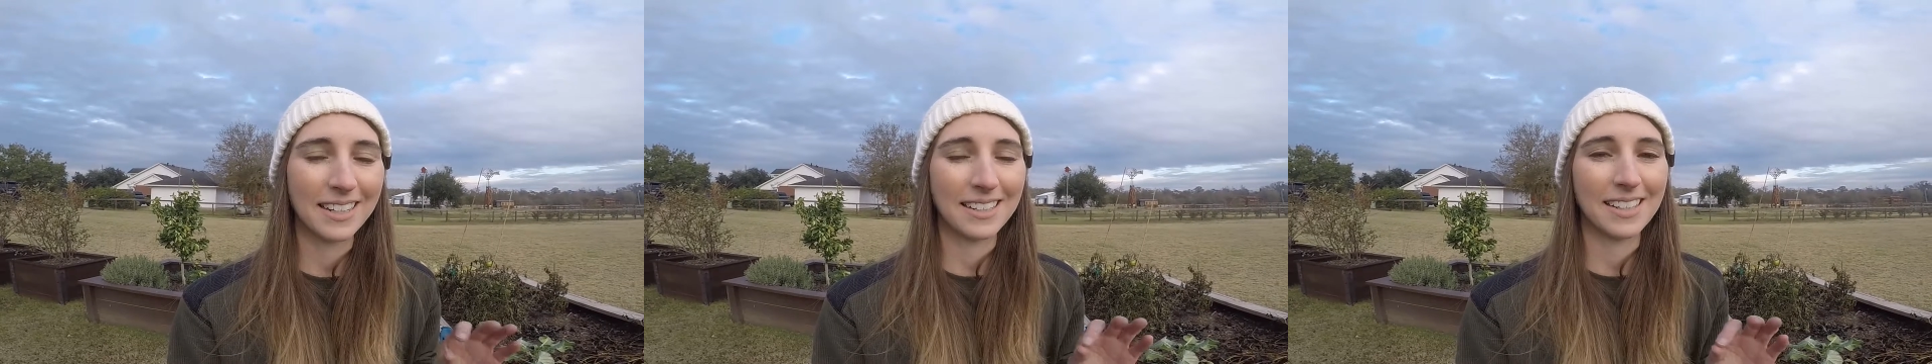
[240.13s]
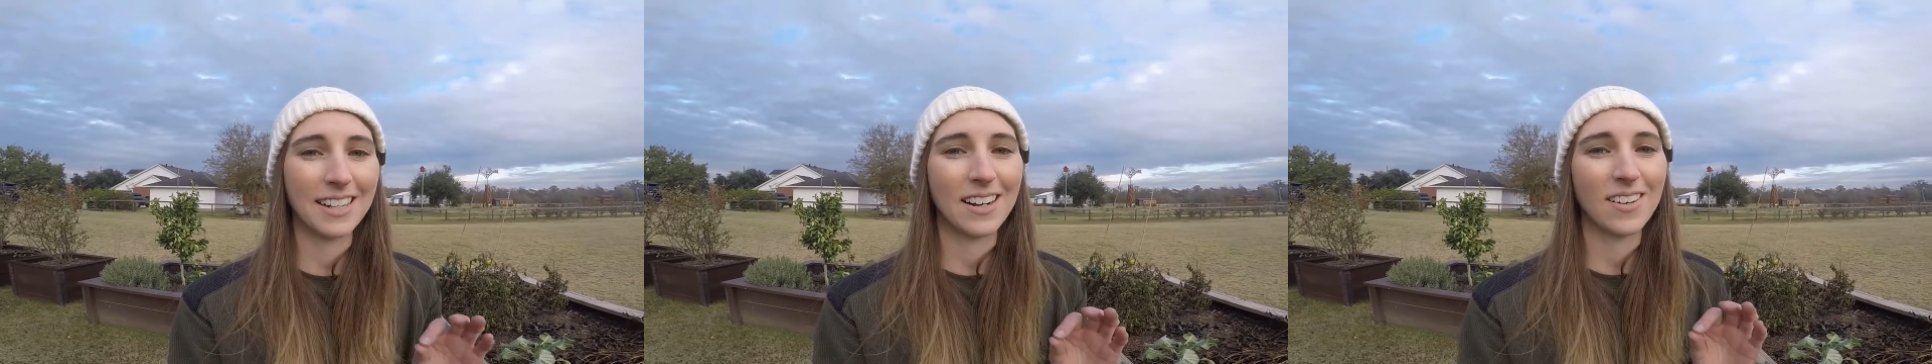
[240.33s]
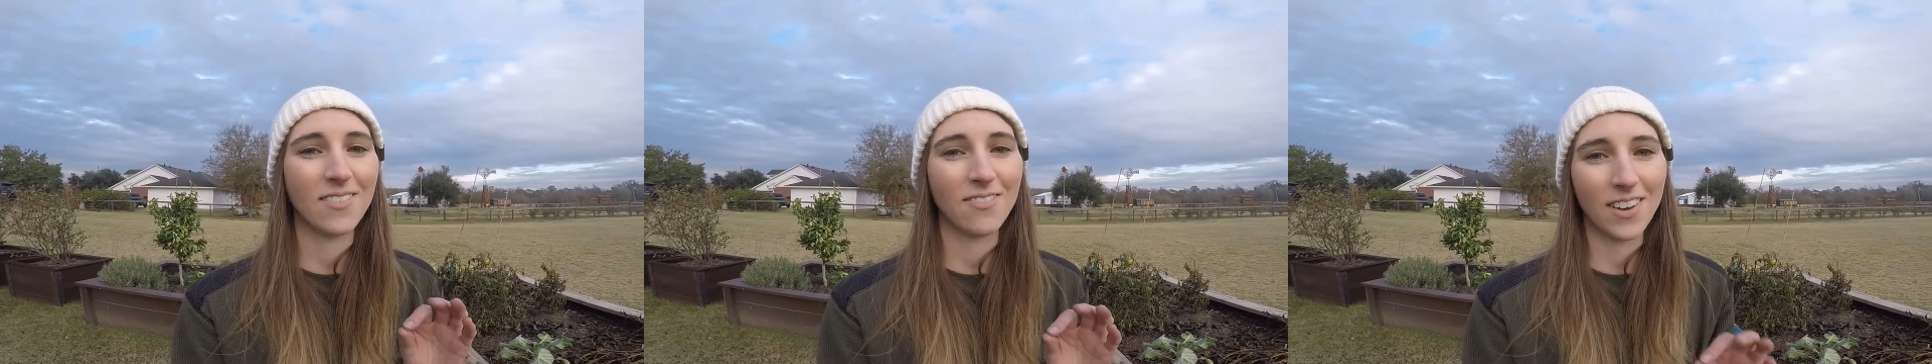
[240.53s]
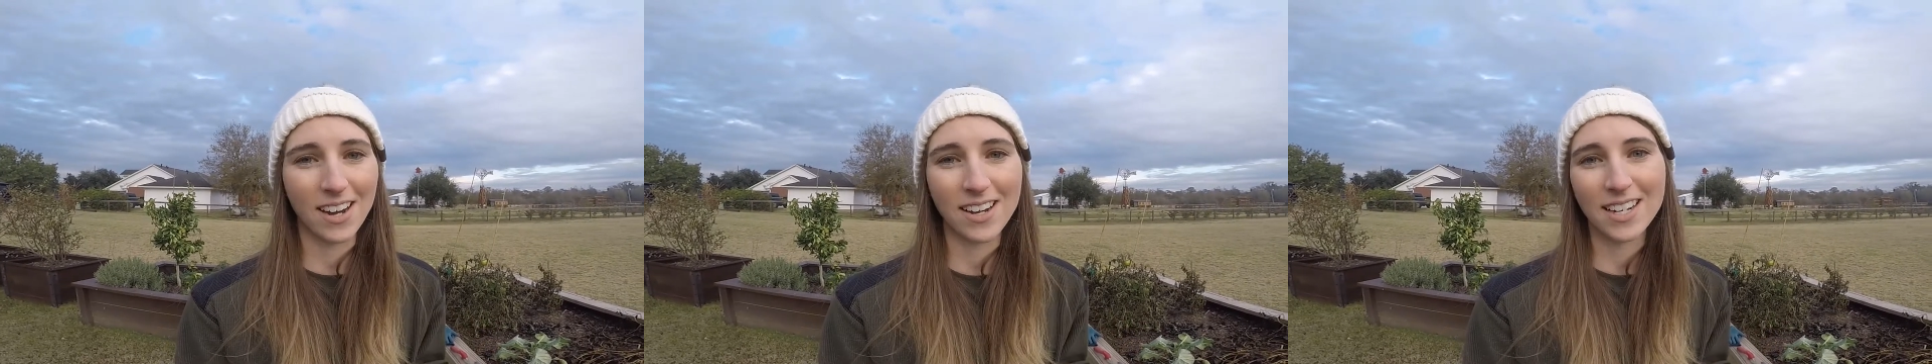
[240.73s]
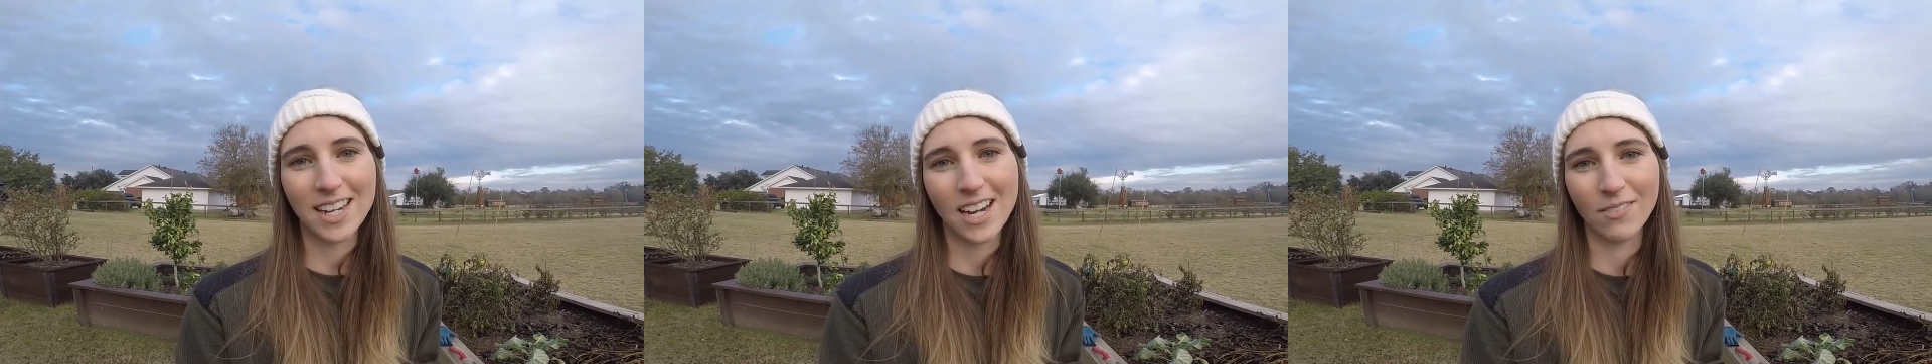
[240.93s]
they are
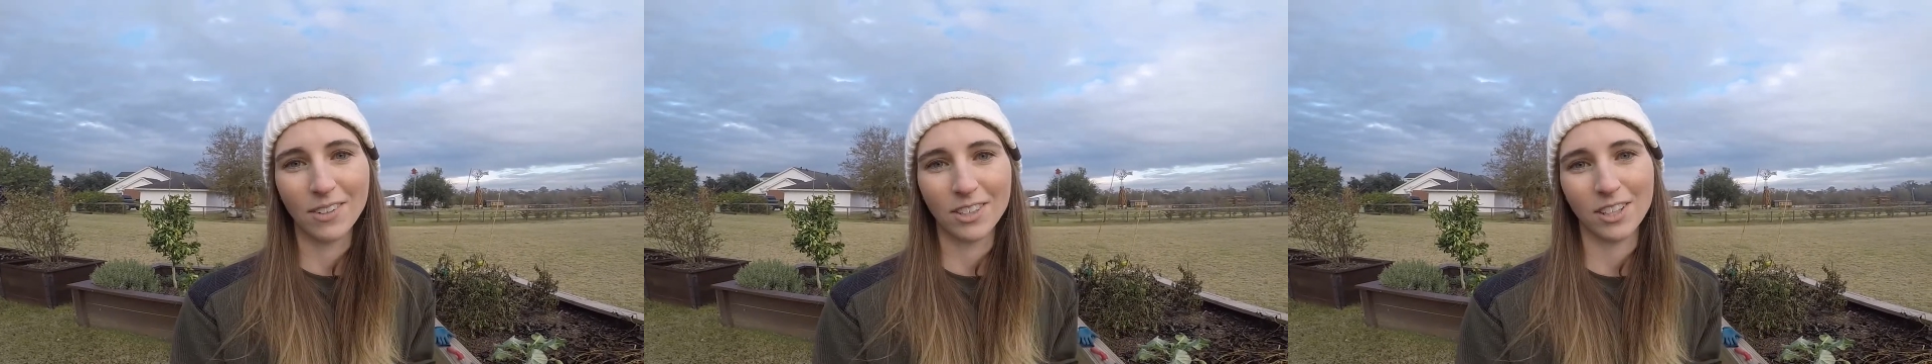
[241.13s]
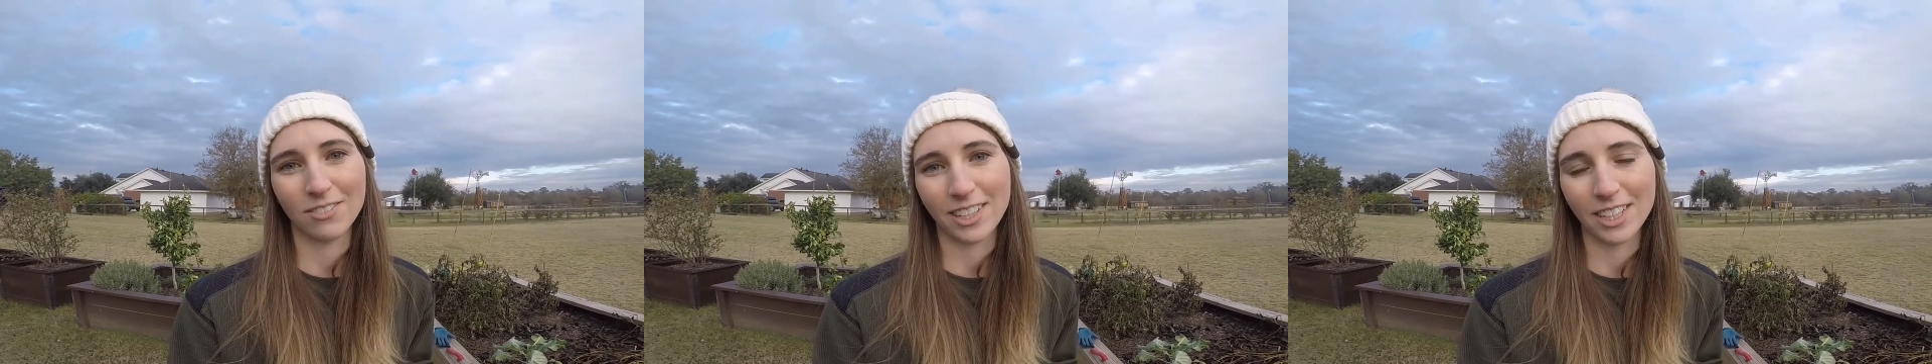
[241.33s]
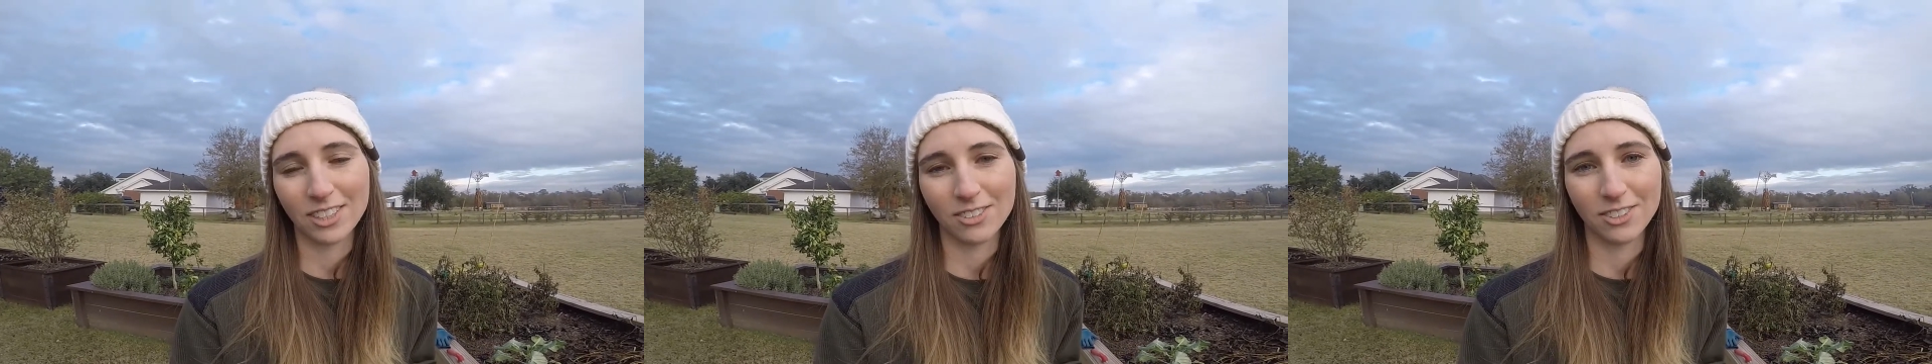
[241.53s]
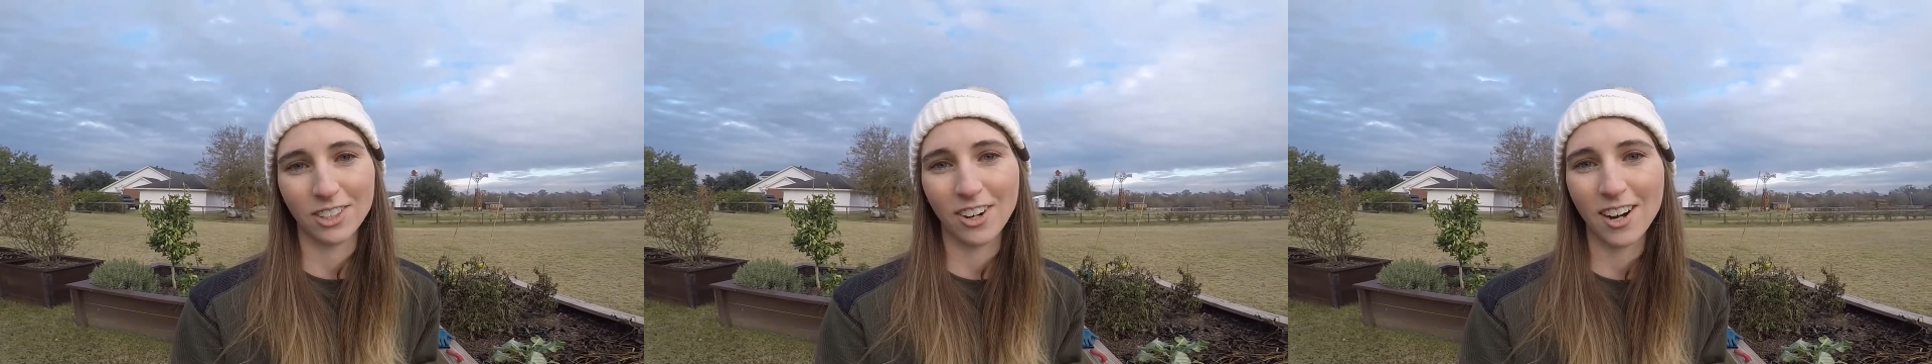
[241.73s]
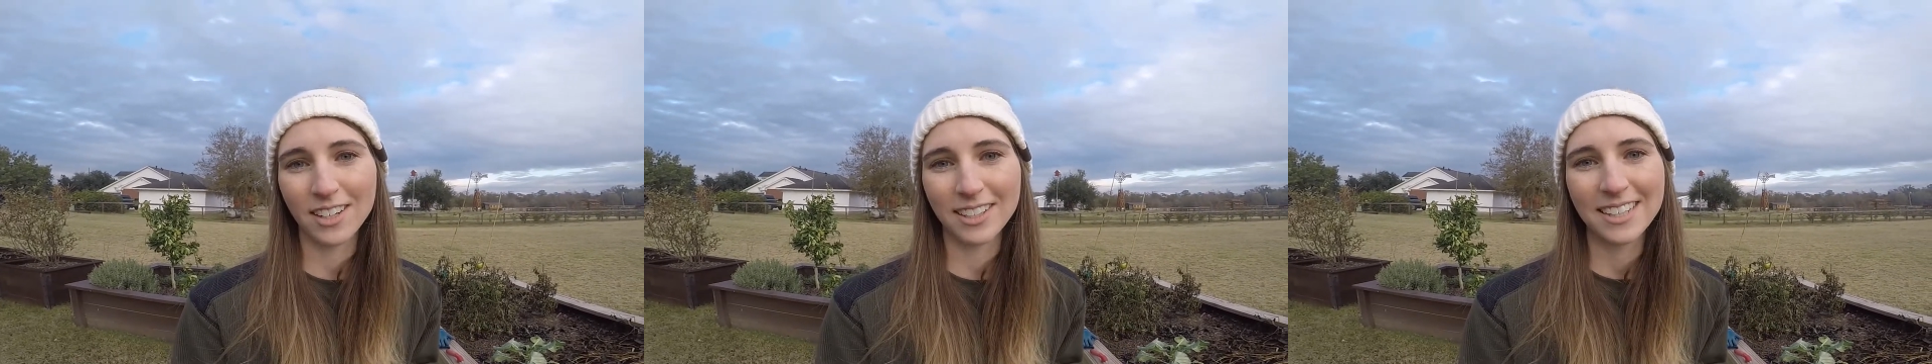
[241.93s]
very good when they're fresh from the
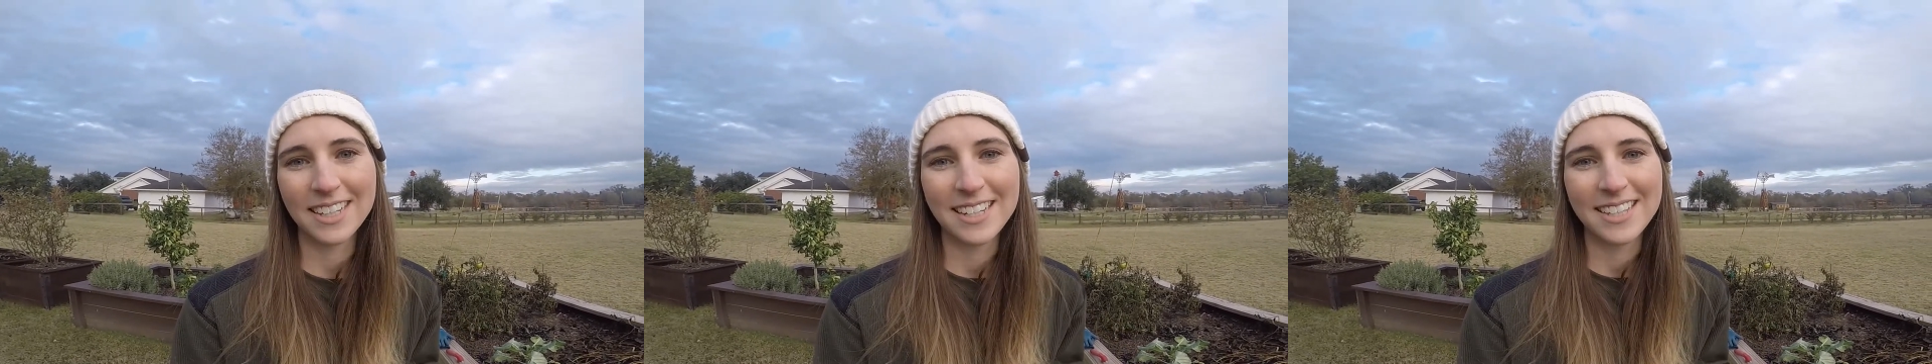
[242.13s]
garden.